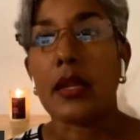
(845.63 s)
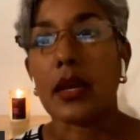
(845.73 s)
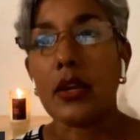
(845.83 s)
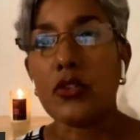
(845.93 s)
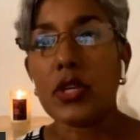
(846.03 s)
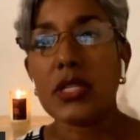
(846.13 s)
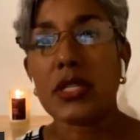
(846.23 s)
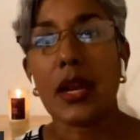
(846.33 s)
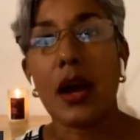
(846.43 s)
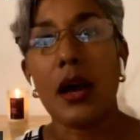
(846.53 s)
The countries
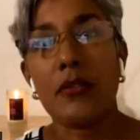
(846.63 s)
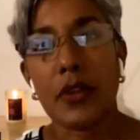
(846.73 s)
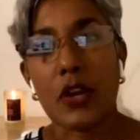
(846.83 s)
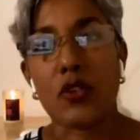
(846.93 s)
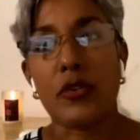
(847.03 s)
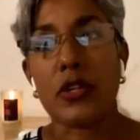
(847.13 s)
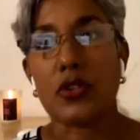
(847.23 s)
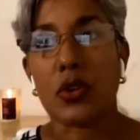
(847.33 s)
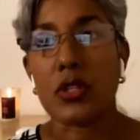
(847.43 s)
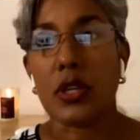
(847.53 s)
that have natural
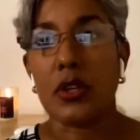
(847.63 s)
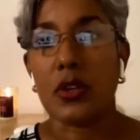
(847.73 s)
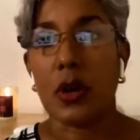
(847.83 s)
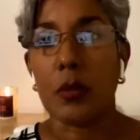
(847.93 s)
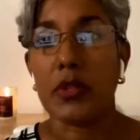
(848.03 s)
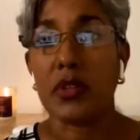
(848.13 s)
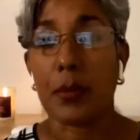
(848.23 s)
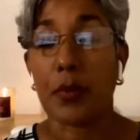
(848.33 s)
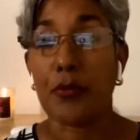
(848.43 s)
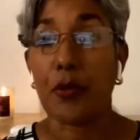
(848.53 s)
resource endowments
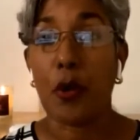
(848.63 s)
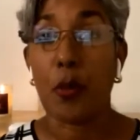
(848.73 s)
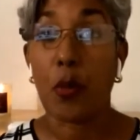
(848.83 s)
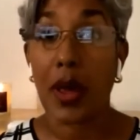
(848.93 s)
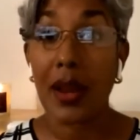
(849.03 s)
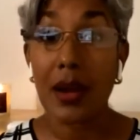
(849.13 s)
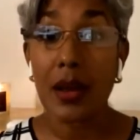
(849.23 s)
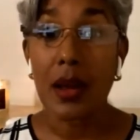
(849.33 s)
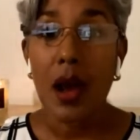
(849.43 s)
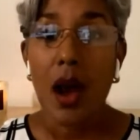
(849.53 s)
that perform
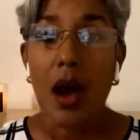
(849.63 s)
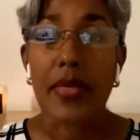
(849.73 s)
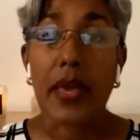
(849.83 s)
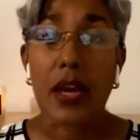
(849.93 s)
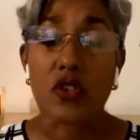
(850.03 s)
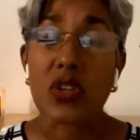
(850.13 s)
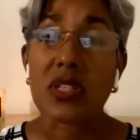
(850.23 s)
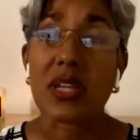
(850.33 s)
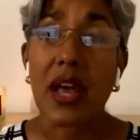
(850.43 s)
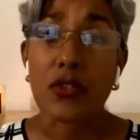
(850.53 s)
well are the
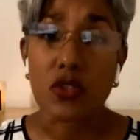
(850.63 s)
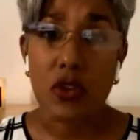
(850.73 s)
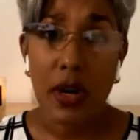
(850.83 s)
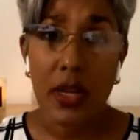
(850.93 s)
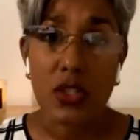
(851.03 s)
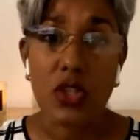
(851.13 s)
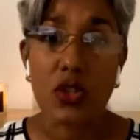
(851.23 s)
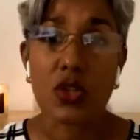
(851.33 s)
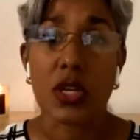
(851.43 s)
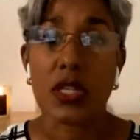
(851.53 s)
countries that have strong
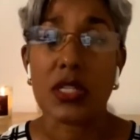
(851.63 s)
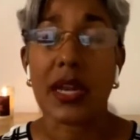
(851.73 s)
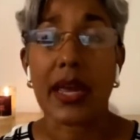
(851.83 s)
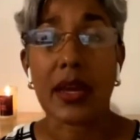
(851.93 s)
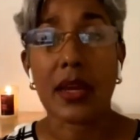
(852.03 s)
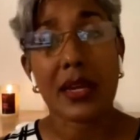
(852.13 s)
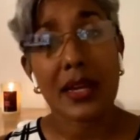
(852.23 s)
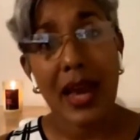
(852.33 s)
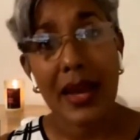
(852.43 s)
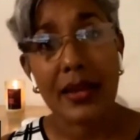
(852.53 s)
institutions like
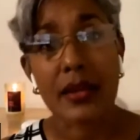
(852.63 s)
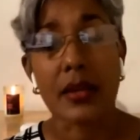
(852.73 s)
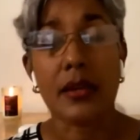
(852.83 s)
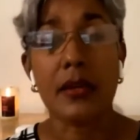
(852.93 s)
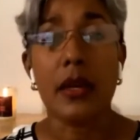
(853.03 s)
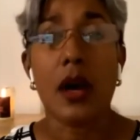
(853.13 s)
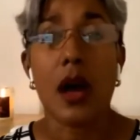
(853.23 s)
Canada,